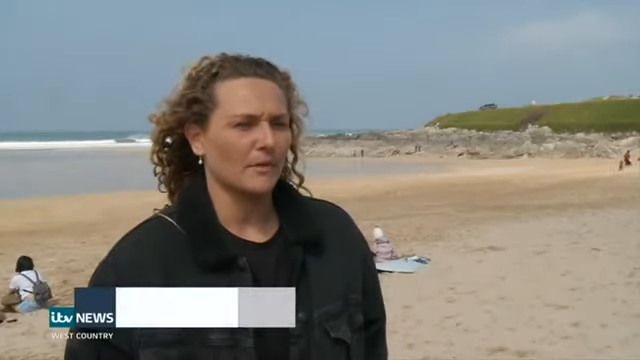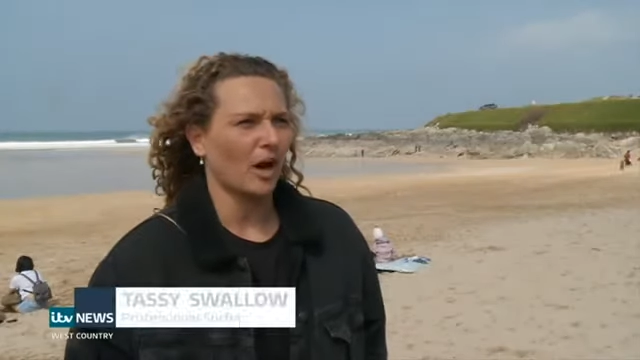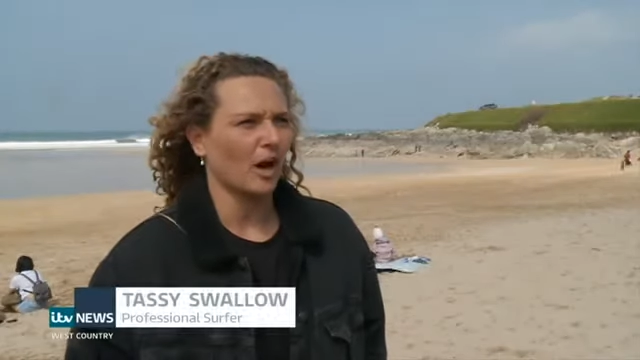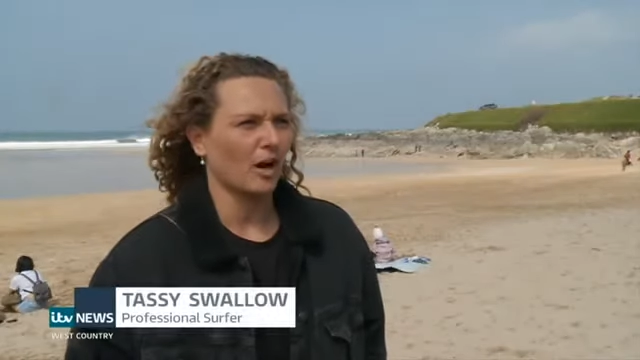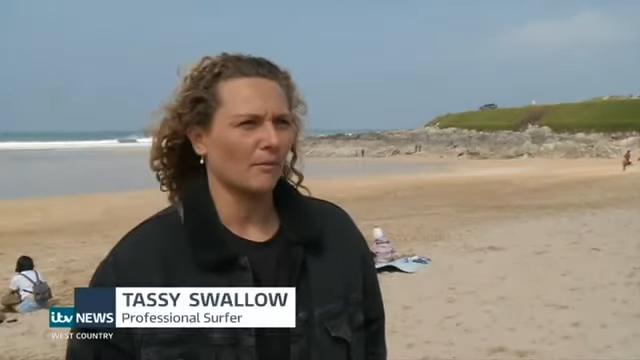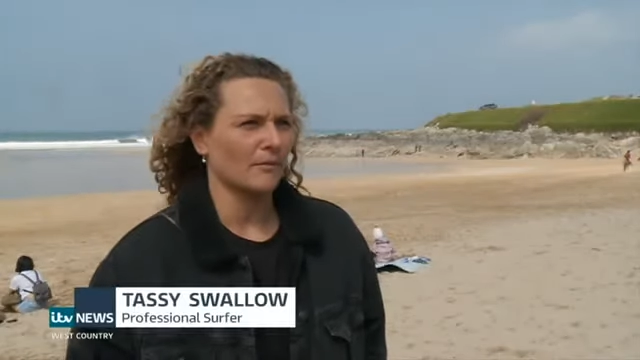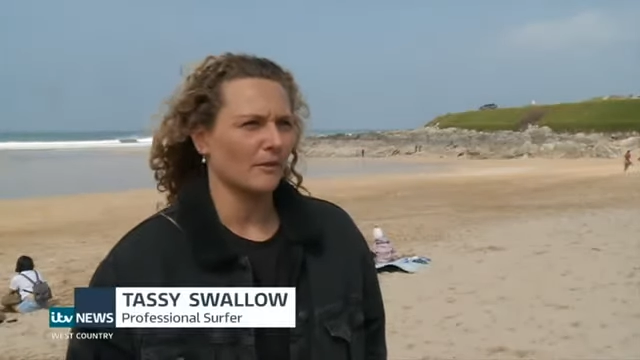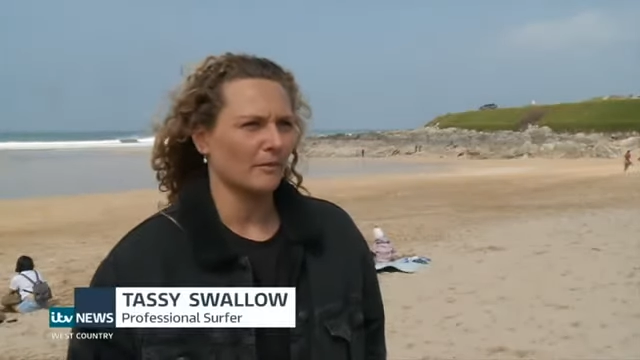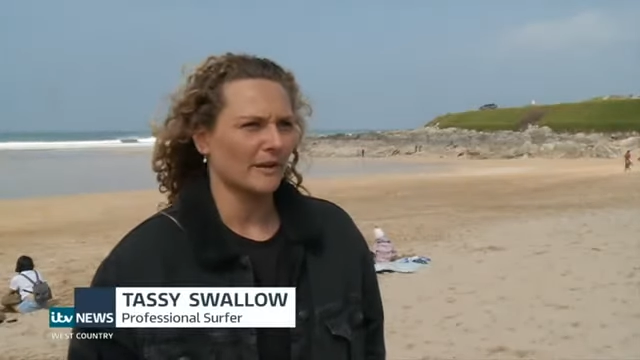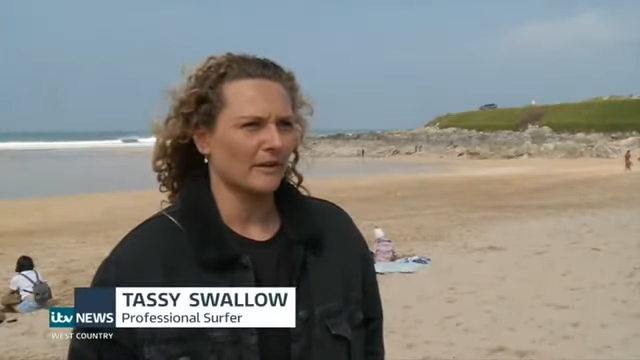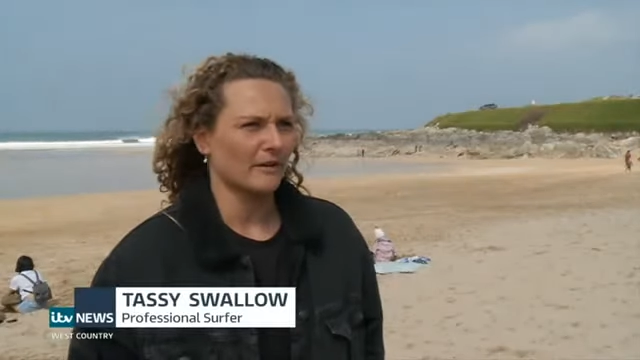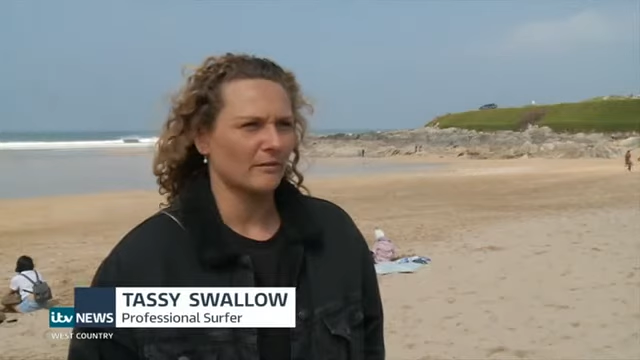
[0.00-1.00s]
the harm that
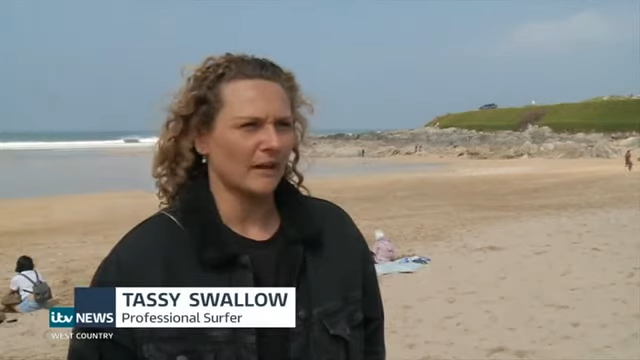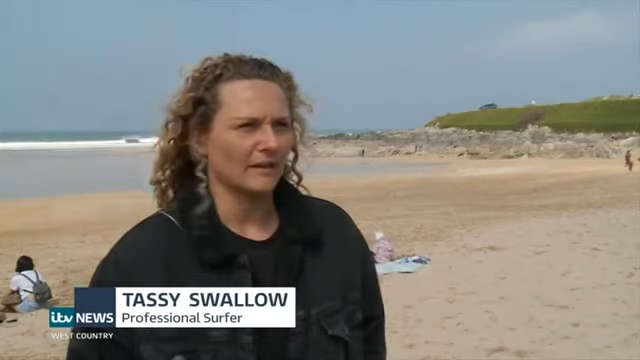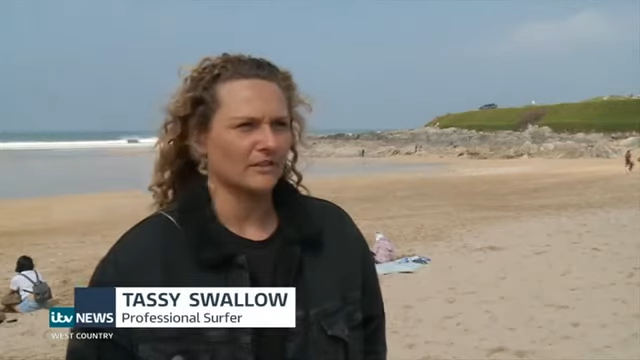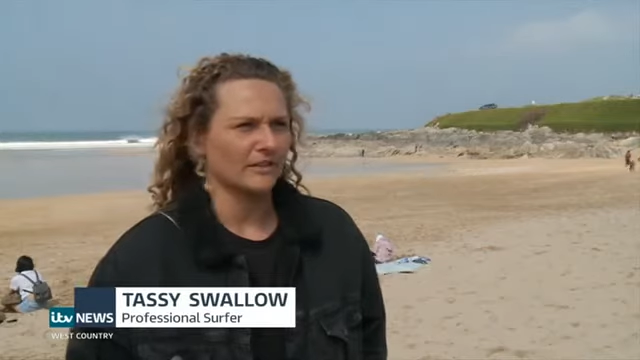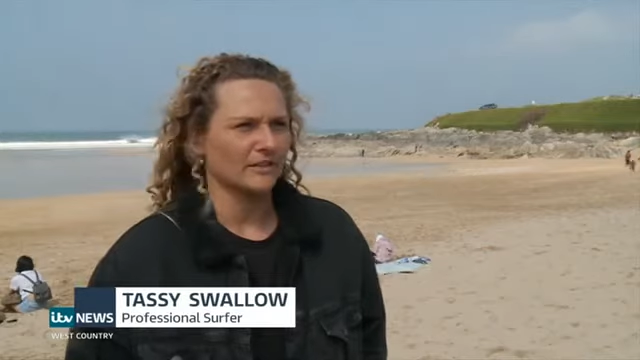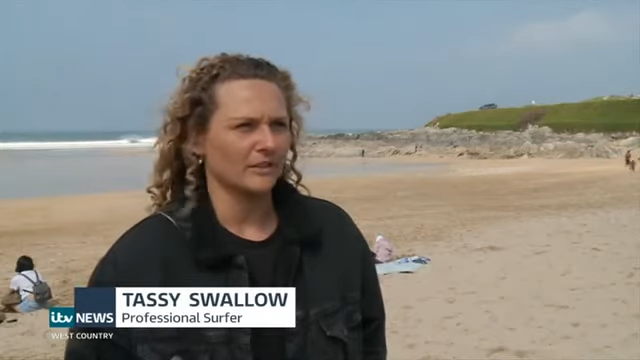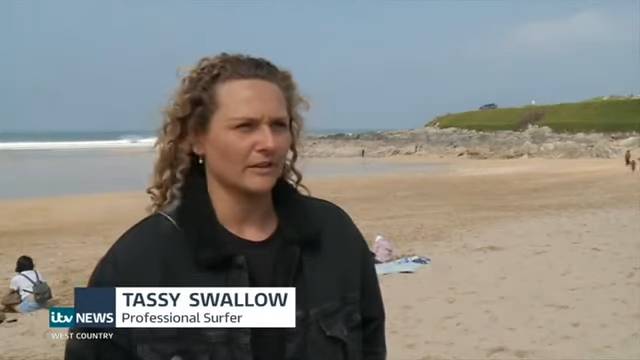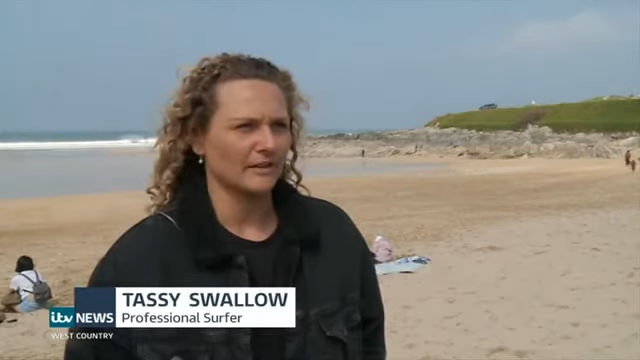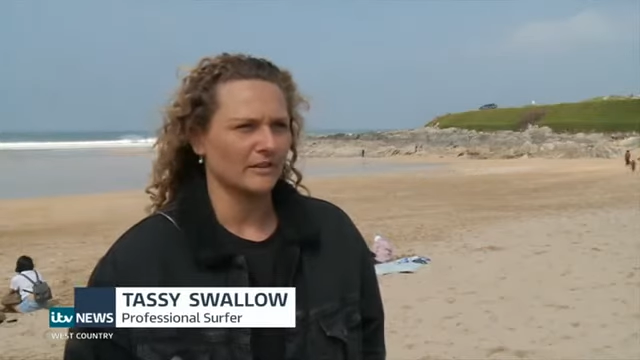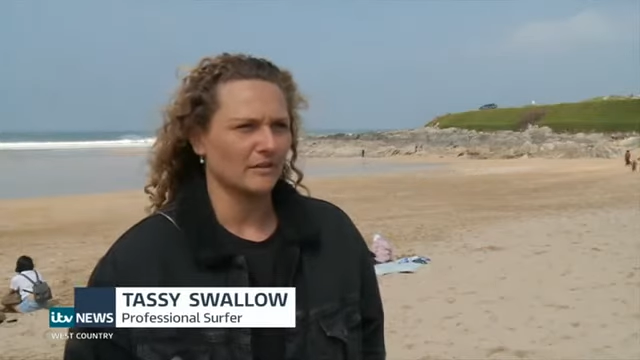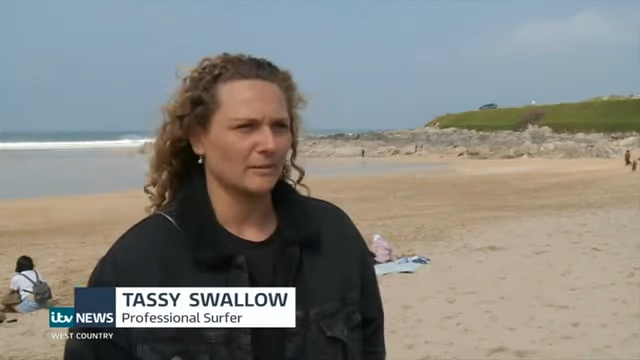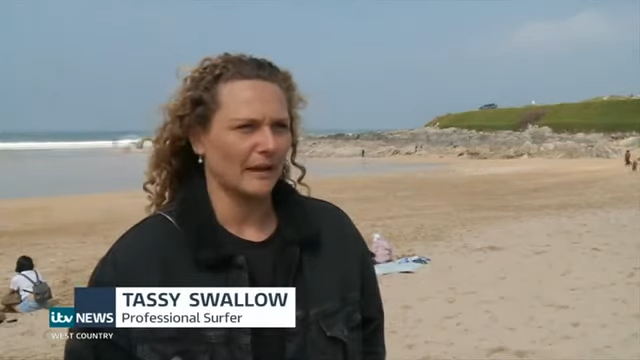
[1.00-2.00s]
we're actually doing
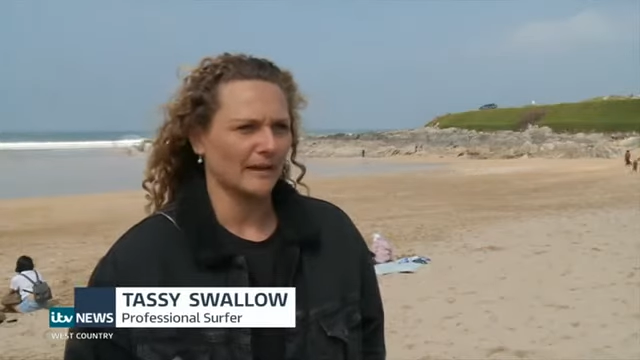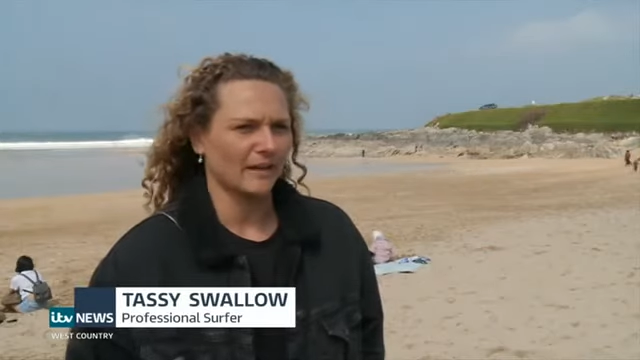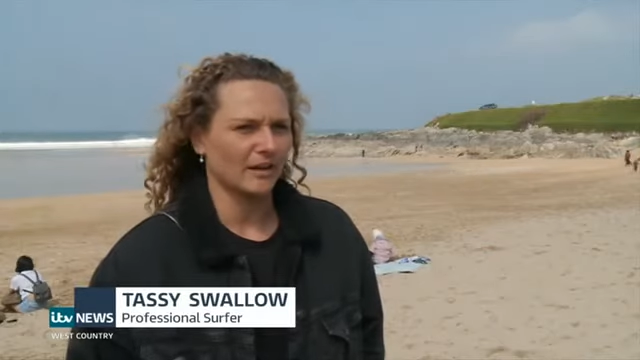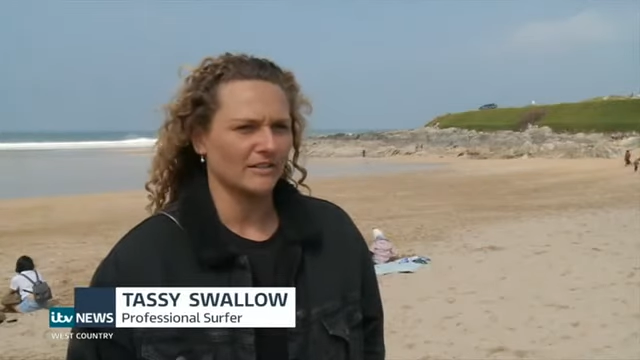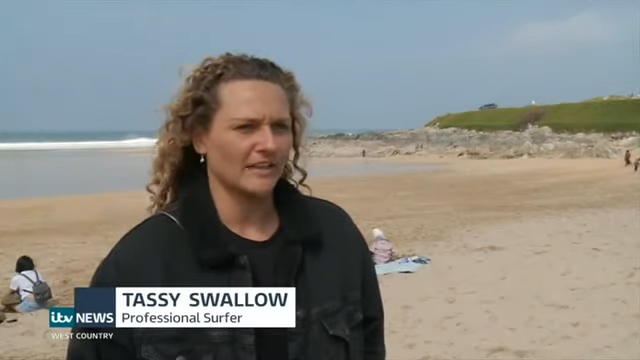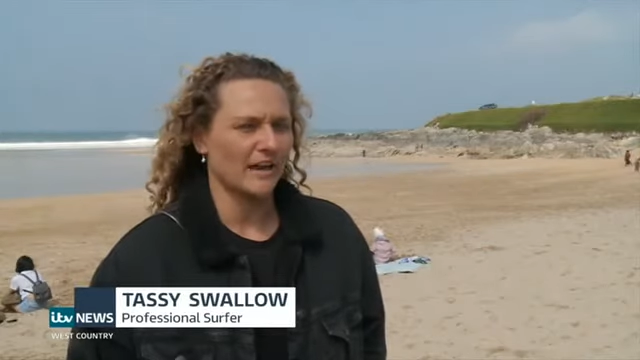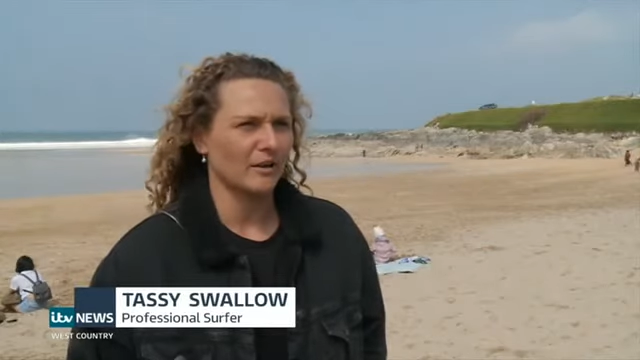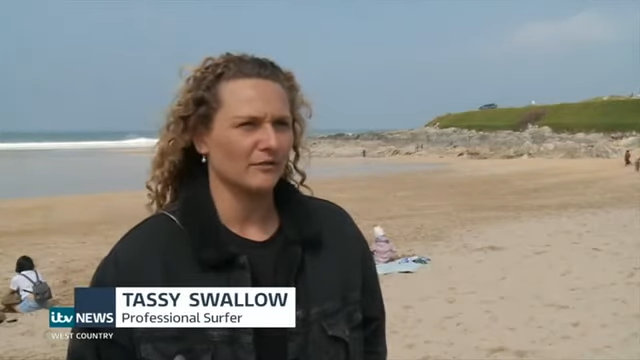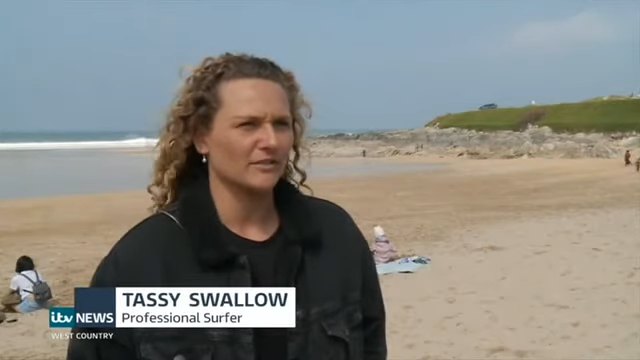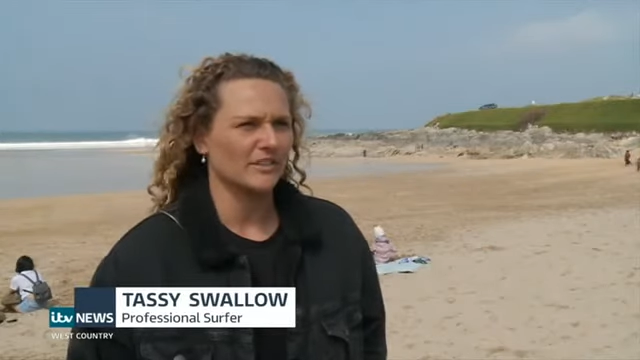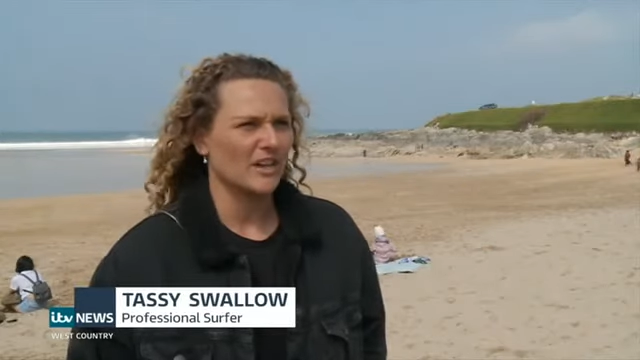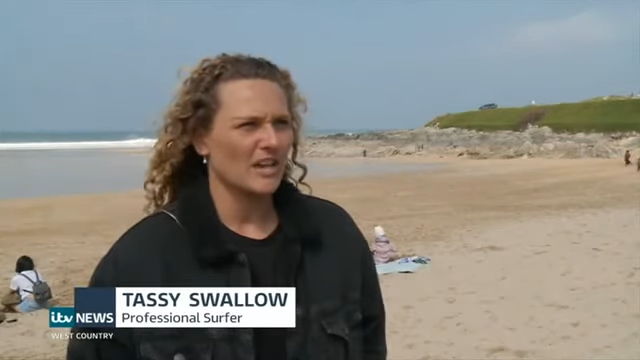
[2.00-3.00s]
to the planet
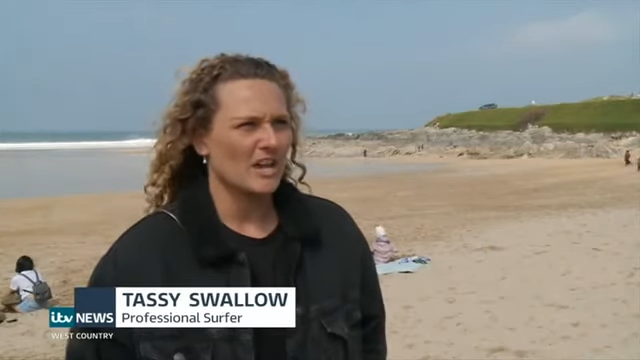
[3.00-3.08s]
ourselves.